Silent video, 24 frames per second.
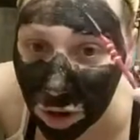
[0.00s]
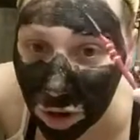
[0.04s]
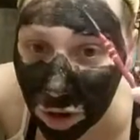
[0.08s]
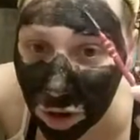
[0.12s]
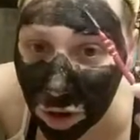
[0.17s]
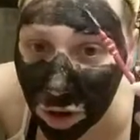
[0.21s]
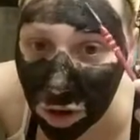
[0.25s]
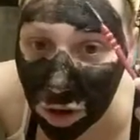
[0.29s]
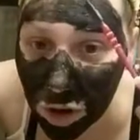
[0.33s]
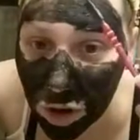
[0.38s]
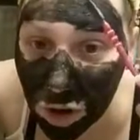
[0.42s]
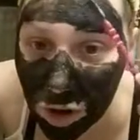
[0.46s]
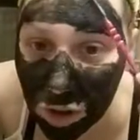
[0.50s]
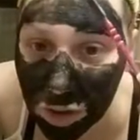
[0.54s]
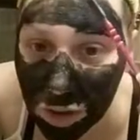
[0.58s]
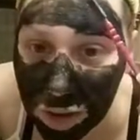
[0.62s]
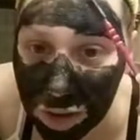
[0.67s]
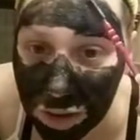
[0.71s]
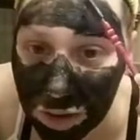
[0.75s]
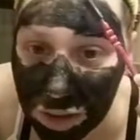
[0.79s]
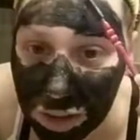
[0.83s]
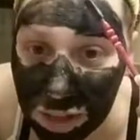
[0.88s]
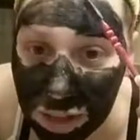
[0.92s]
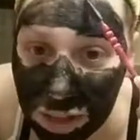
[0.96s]
All
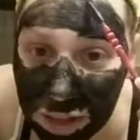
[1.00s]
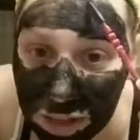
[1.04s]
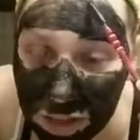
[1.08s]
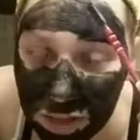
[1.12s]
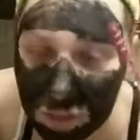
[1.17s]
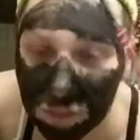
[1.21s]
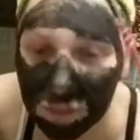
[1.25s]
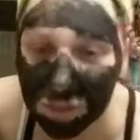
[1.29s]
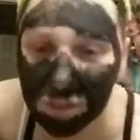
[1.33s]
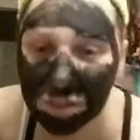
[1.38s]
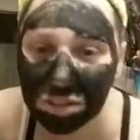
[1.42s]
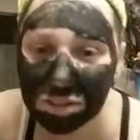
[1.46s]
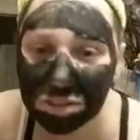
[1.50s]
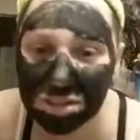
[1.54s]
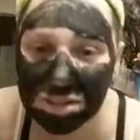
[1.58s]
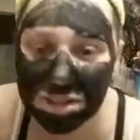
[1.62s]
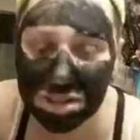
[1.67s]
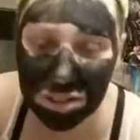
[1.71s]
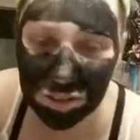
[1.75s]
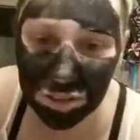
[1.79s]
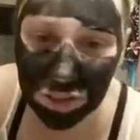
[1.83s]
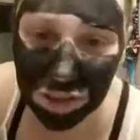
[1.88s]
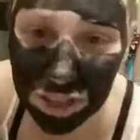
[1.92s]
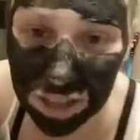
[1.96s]
that, like, let's
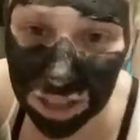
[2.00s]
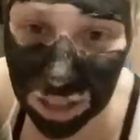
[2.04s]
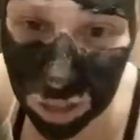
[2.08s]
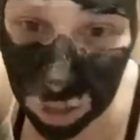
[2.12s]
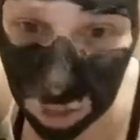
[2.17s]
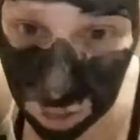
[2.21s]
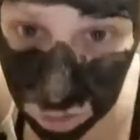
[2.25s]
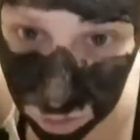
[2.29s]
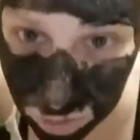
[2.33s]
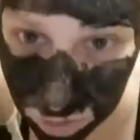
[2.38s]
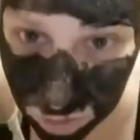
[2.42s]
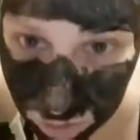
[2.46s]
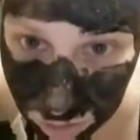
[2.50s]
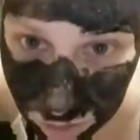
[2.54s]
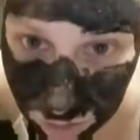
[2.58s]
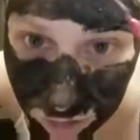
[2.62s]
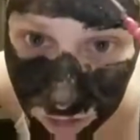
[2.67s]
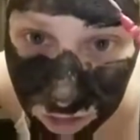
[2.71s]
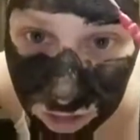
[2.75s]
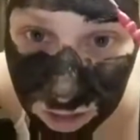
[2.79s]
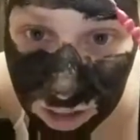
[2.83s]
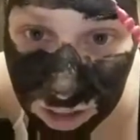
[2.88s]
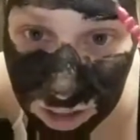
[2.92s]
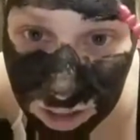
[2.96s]
see if I can get closer.
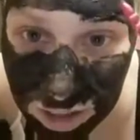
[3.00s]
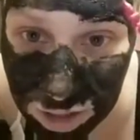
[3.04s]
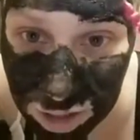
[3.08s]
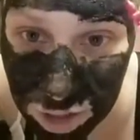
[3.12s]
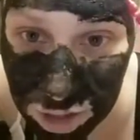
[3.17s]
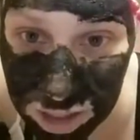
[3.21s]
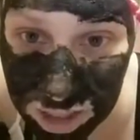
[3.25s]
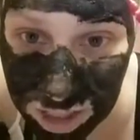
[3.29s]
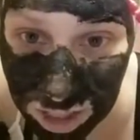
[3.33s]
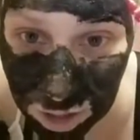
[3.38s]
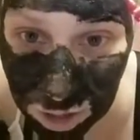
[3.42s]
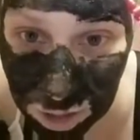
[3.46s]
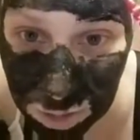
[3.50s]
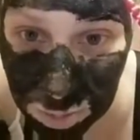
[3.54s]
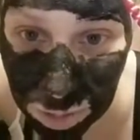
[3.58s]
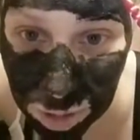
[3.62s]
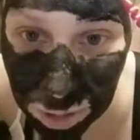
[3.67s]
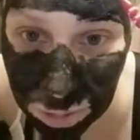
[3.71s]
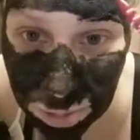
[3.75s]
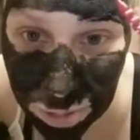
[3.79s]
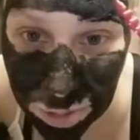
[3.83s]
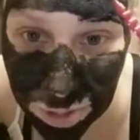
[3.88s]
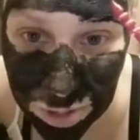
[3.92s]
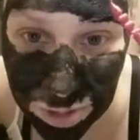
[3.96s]
You see all the
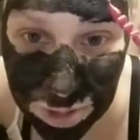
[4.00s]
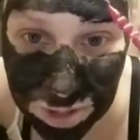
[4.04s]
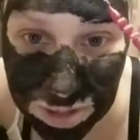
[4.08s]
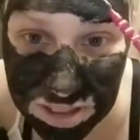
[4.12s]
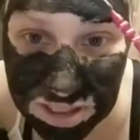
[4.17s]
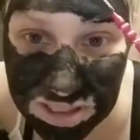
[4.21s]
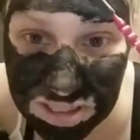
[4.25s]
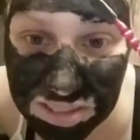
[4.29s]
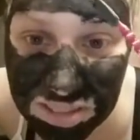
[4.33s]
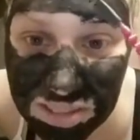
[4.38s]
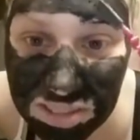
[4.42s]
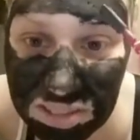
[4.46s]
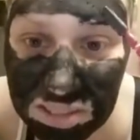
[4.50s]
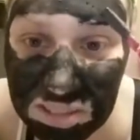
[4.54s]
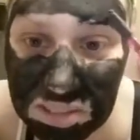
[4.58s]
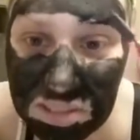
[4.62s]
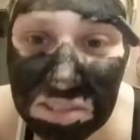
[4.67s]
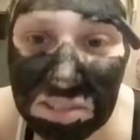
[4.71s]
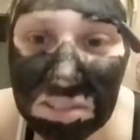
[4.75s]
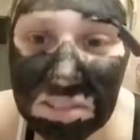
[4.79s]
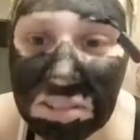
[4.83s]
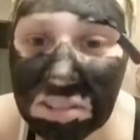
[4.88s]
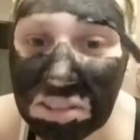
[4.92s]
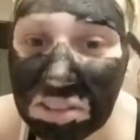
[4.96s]
bubbles?
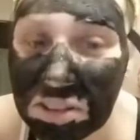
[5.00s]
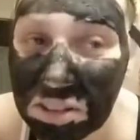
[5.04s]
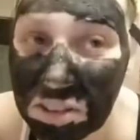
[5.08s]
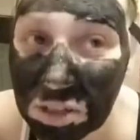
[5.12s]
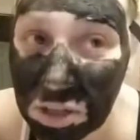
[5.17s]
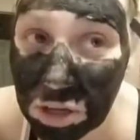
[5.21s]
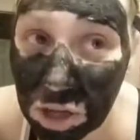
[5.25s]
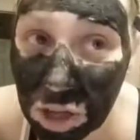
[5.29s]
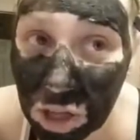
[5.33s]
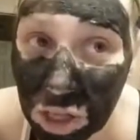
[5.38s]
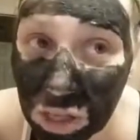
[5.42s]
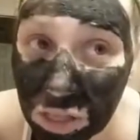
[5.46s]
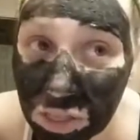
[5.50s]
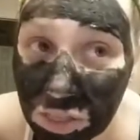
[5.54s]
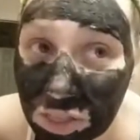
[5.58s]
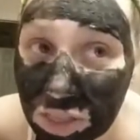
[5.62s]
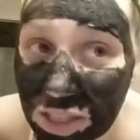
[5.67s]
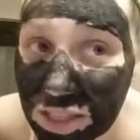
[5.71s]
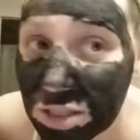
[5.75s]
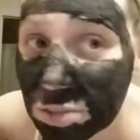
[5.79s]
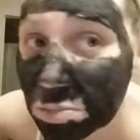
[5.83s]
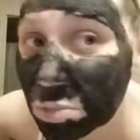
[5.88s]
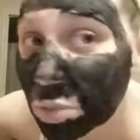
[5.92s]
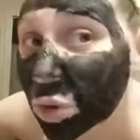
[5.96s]

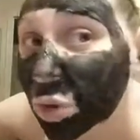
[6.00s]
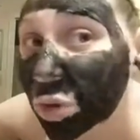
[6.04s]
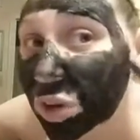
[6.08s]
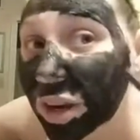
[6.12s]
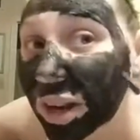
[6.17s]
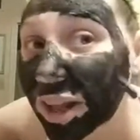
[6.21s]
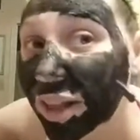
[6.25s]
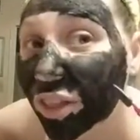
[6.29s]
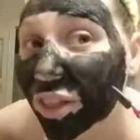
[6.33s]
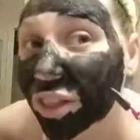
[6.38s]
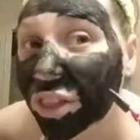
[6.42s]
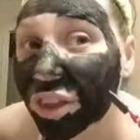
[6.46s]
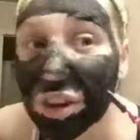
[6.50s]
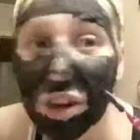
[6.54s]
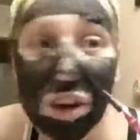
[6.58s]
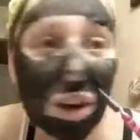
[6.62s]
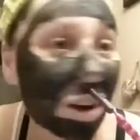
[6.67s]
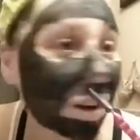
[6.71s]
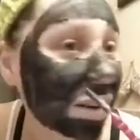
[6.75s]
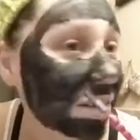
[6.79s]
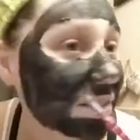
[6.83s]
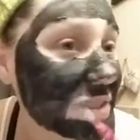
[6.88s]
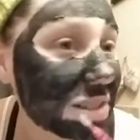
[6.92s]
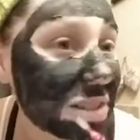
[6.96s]
That's pulling out the
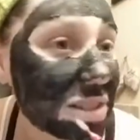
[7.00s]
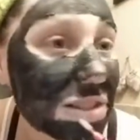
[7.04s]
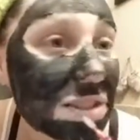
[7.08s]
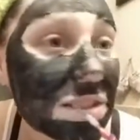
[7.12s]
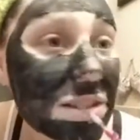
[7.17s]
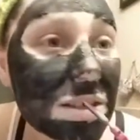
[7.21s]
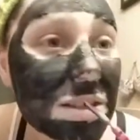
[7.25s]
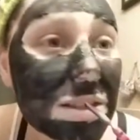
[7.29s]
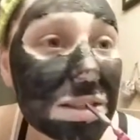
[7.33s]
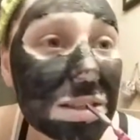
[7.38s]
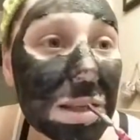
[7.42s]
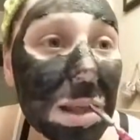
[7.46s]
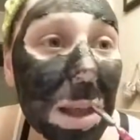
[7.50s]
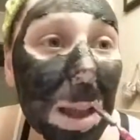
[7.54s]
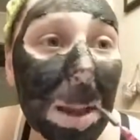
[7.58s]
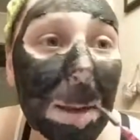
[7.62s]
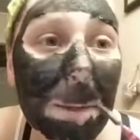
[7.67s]
toxins.